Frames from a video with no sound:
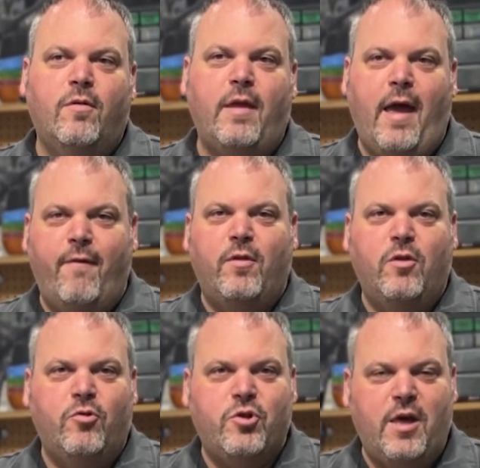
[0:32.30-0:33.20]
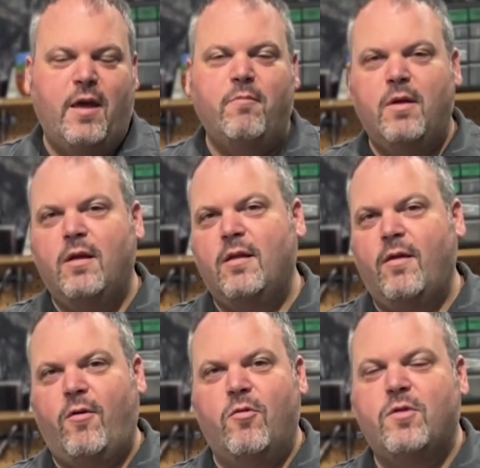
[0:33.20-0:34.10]
they have a little shim
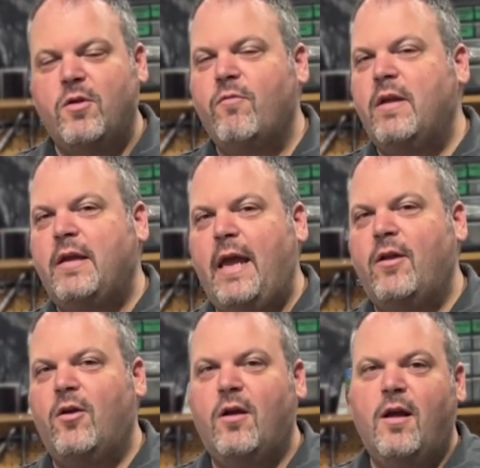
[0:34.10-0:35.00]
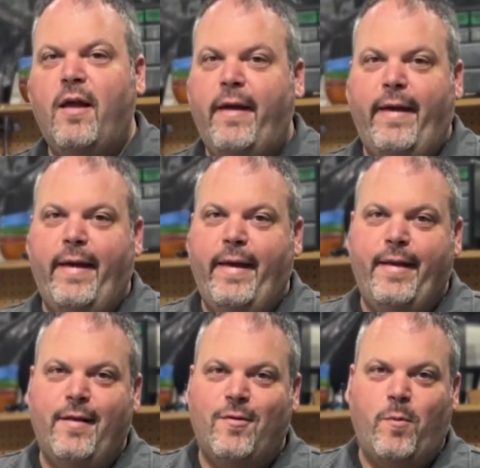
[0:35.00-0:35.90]
that goes in the retainer
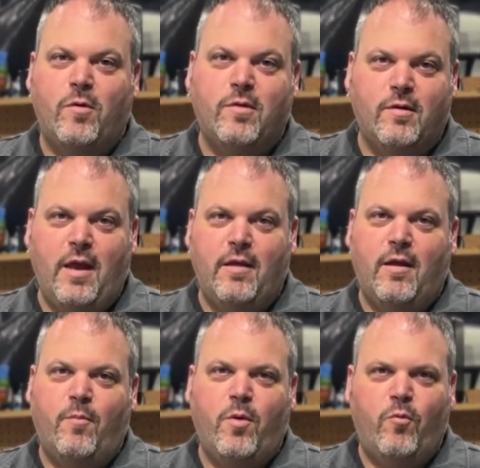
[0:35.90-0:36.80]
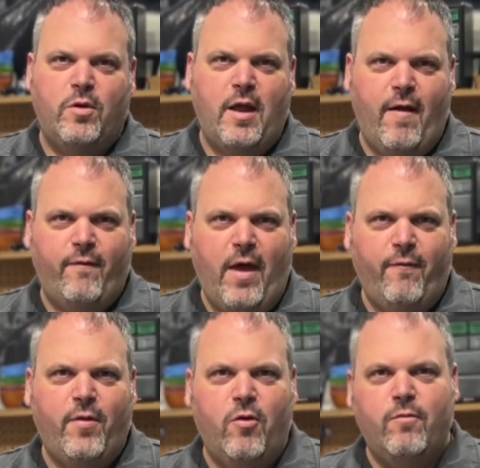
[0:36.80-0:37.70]
and it's supposed to stay there. But when you have
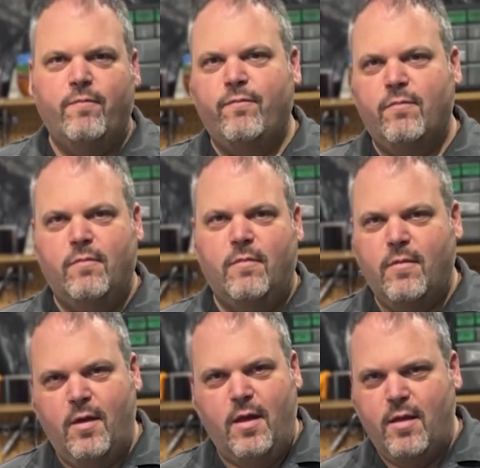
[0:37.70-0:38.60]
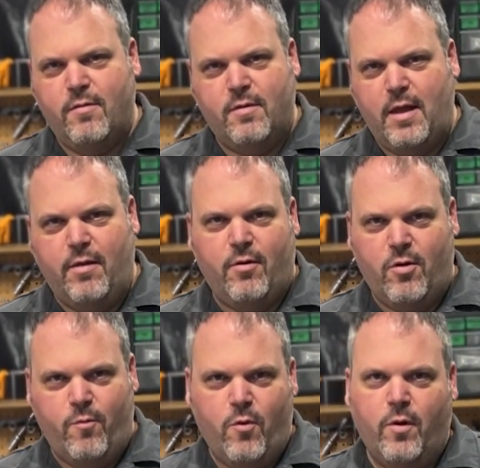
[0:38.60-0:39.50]
valve float, it doesn't stay there
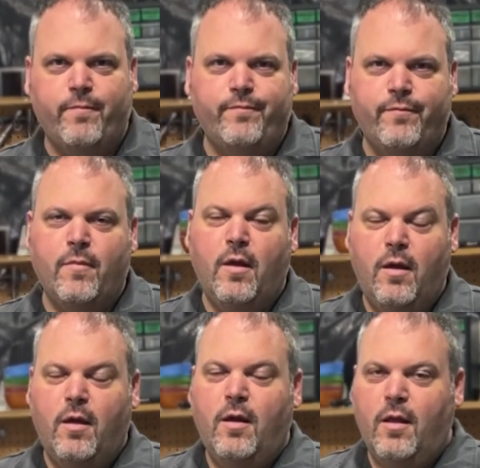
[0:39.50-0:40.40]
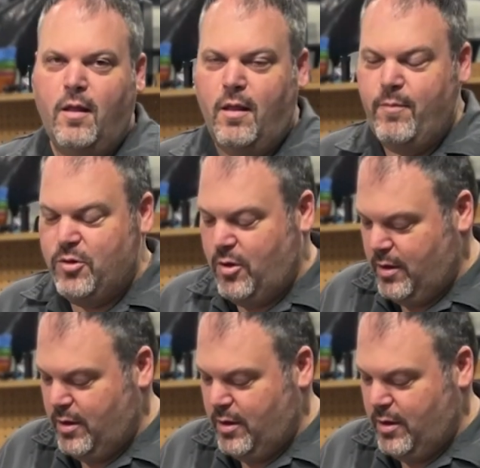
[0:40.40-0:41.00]
no more. Let me show